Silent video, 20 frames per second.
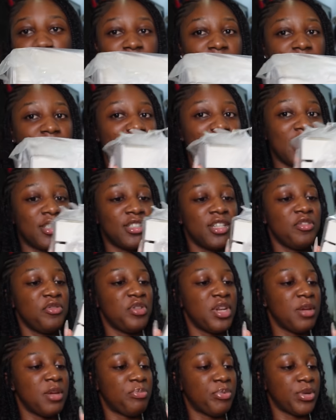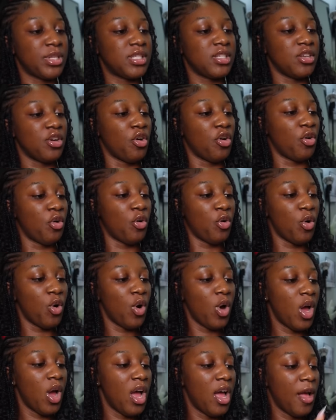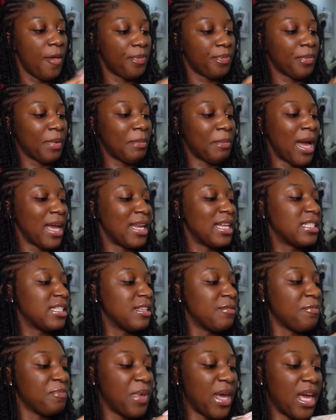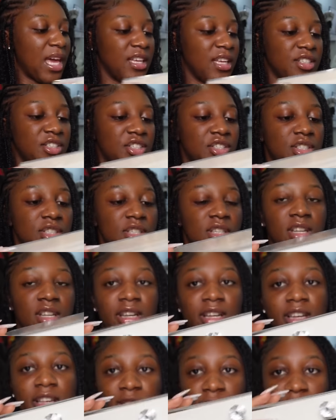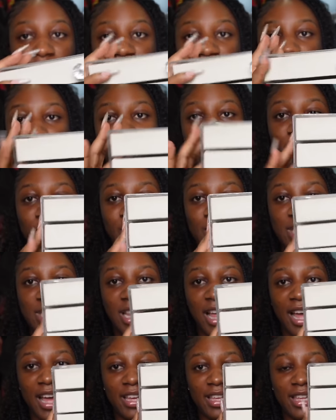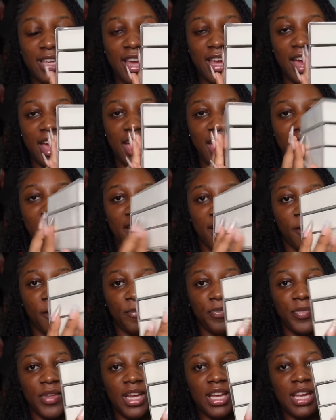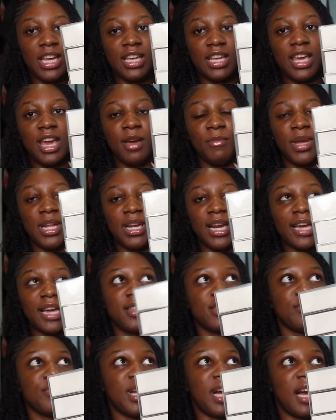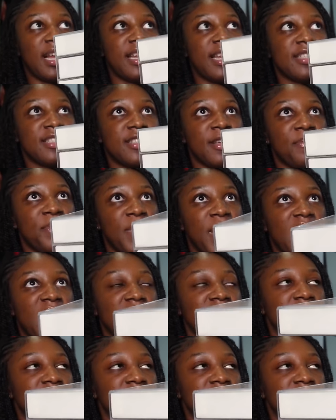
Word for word: this is actually really pretty. Oh, mine is in beige. So this oh, one looks nice. like yeah. It came in like three colors: the beige,